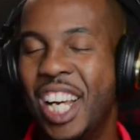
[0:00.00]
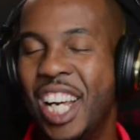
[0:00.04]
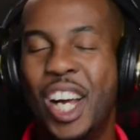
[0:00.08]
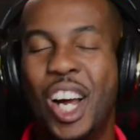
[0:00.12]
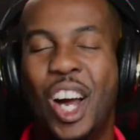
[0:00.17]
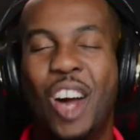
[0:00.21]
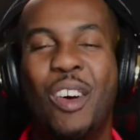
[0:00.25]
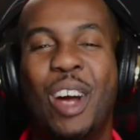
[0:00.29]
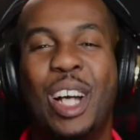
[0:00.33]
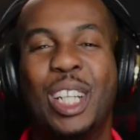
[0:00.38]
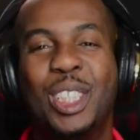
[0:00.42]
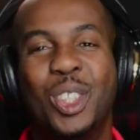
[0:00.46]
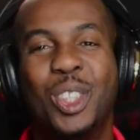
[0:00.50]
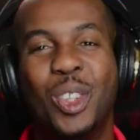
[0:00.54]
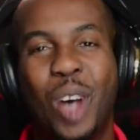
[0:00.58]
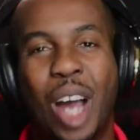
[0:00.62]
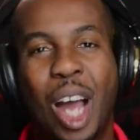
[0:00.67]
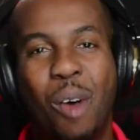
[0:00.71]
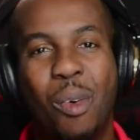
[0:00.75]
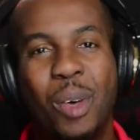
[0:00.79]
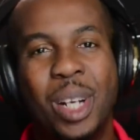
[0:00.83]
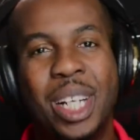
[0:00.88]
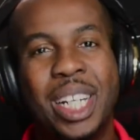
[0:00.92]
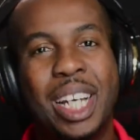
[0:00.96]
All right. So
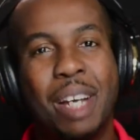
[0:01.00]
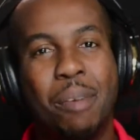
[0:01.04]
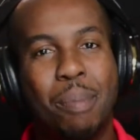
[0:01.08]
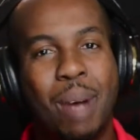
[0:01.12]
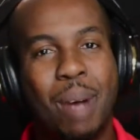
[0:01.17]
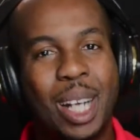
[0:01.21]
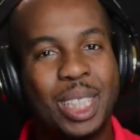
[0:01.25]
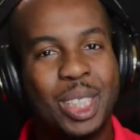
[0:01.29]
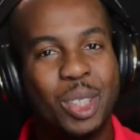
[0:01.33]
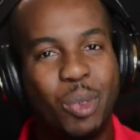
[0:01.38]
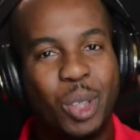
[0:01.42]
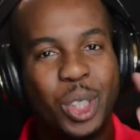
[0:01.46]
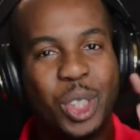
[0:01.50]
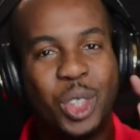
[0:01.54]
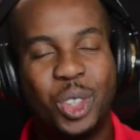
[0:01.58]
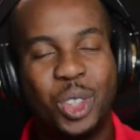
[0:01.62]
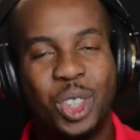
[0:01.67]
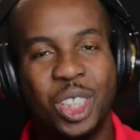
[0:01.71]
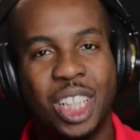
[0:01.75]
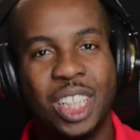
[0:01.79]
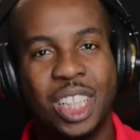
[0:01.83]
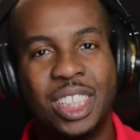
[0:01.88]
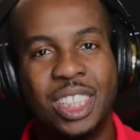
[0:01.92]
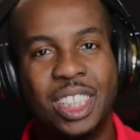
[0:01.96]
I want to get back to what you
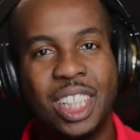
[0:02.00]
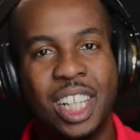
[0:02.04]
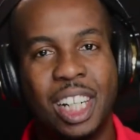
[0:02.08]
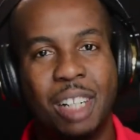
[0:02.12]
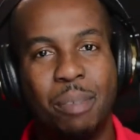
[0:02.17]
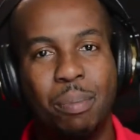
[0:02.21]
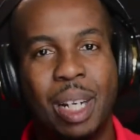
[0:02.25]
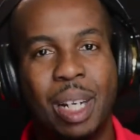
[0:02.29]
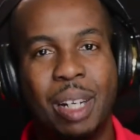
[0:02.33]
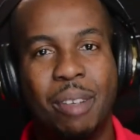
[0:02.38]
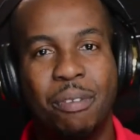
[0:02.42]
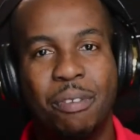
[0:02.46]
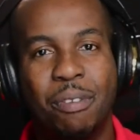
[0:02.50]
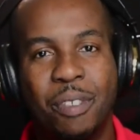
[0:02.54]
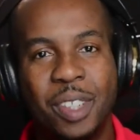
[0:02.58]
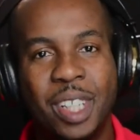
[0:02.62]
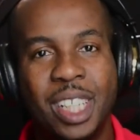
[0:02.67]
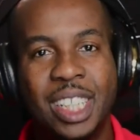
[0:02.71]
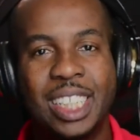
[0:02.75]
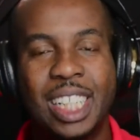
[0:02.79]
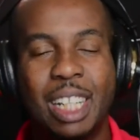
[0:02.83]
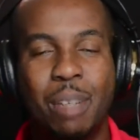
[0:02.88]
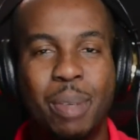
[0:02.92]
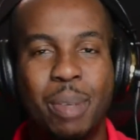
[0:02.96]
just said. But
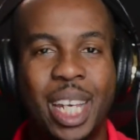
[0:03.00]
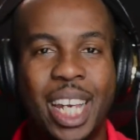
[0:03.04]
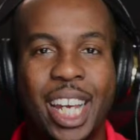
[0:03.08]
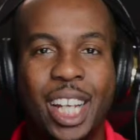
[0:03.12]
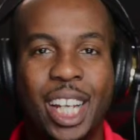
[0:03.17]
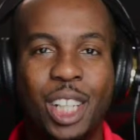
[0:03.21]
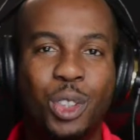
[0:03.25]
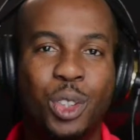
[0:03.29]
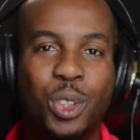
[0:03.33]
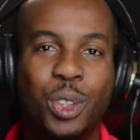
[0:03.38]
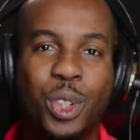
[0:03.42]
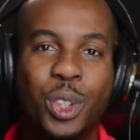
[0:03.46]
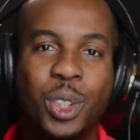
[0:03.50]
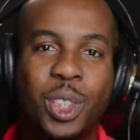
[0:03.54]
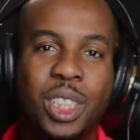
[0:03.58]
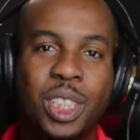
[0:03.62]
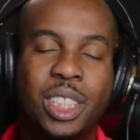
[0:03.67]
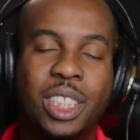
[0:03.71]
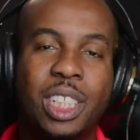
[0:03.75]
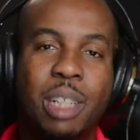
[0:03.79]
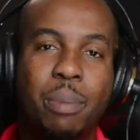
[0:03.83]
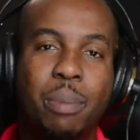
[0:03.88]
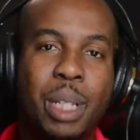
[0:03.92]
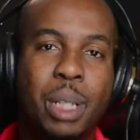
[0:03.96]
First, let me introduce you
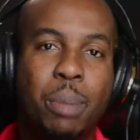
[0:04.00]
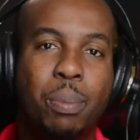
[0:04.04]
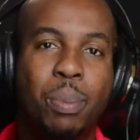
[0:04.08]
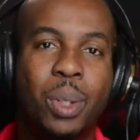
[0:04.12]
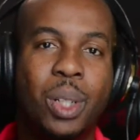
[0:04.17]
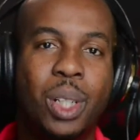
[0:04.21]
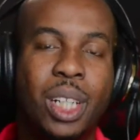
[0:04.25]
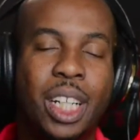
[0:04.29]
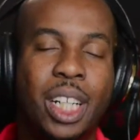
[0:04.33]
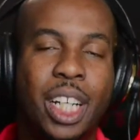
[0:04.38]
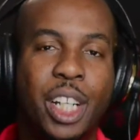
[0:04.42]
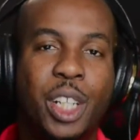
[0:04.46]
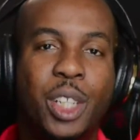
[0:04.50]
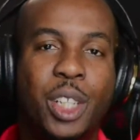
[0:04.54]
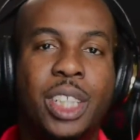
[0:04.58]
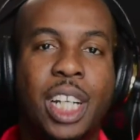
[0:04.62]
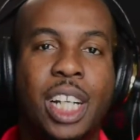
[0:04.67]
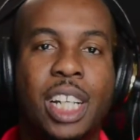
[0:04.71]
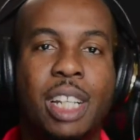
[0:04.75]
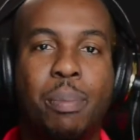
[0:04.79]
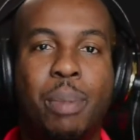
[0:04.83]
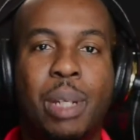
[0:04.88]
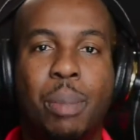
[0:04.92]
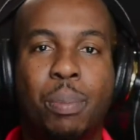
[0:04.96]
to the people. Can you
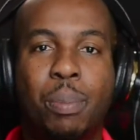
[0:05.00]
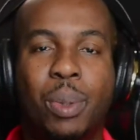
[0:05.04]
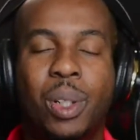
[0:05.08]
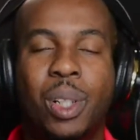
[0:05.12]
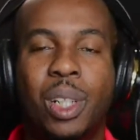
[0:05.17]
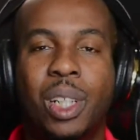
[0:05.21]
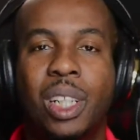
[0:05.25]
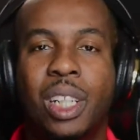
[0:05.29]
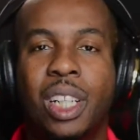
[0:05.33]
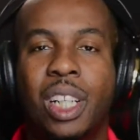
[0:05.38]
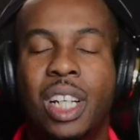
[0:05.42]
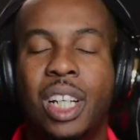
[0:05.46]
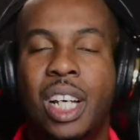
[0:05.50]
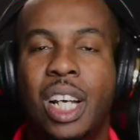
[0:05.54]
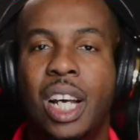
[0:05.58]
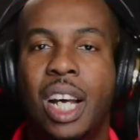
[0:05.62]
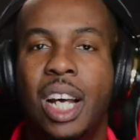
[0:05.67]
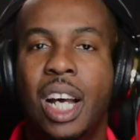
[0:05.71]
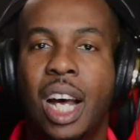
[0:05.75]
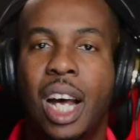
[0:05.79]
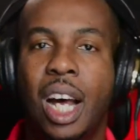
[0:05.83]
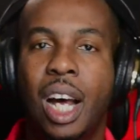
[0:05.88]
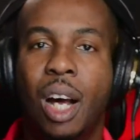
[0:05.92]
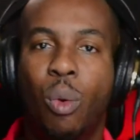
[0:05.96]
tell the people
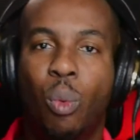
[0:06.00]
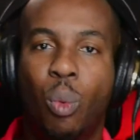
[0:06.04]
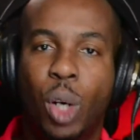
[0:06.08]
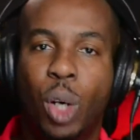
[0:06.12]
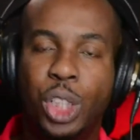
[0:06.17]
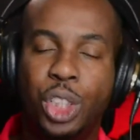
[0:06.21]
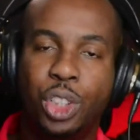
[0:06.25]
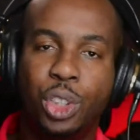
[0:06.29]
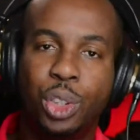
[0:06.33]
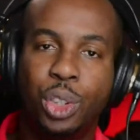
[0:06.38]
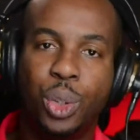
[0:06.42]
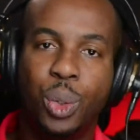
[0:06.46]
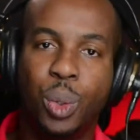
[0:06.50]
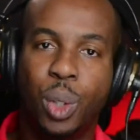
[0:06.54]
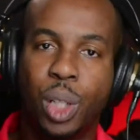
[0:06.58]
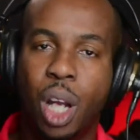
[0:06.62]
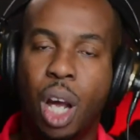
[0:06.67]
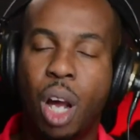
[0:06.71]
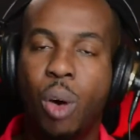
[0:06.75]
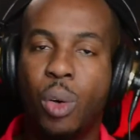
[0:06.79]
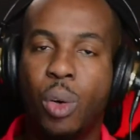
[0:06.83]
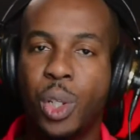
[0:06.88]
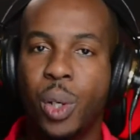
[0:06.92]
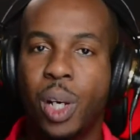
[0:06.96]
what you do and
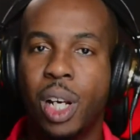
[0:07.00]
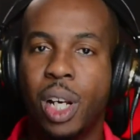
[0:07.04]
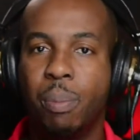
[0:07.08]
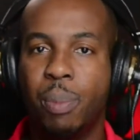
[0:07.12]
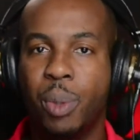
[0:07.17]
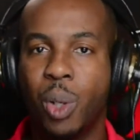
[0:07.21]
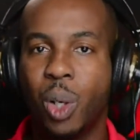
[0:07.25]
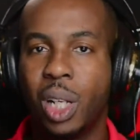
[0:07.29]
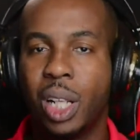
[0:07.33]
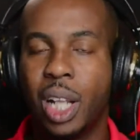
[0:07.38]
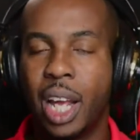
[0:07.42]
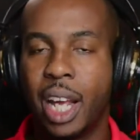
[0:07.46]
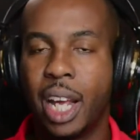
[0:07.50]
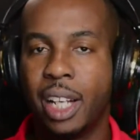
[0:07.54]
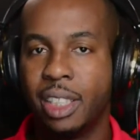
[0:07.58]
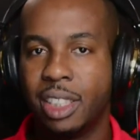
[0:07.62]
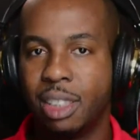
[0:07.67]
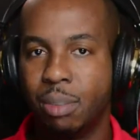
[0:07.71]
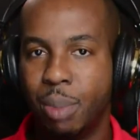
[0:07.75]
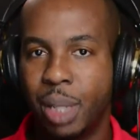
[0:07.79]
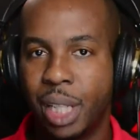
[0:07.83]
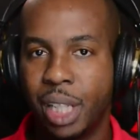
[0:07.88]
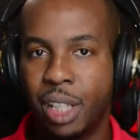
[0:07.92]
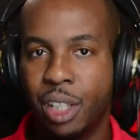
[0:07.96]
how you help your
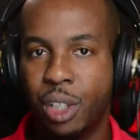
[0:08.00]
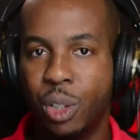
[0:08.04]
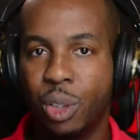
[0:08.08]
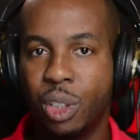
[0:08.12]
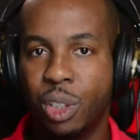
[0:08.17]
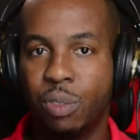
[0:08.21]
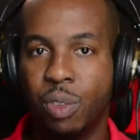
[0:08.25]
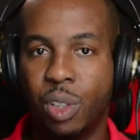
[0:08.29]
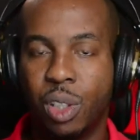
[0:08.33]
clients make useful